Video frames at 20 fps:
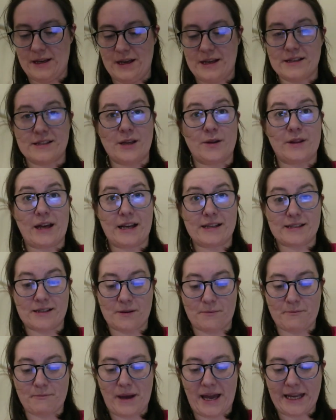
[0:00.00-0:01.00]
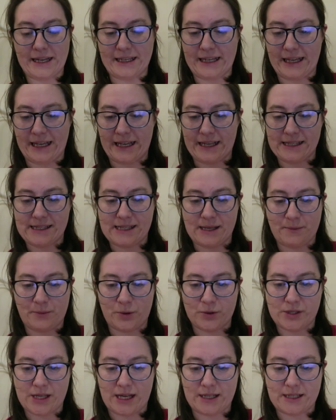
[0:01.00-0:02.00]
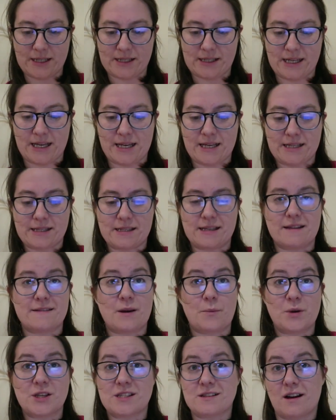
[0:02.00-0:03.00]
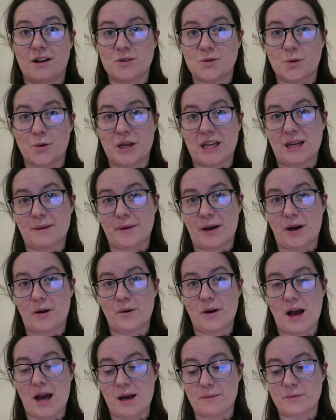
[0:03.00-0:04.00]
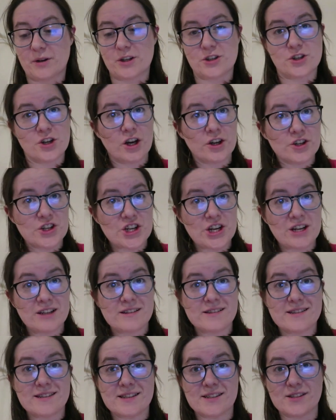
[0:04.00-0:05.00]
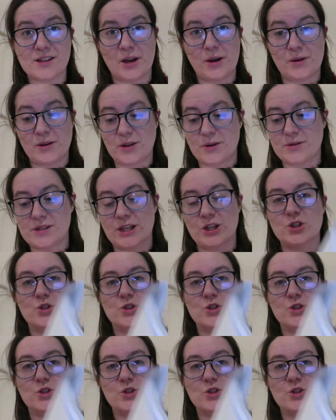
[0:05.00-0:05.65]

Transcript: so that's mainly simple sentences. Then we start talking about conjunctions, so using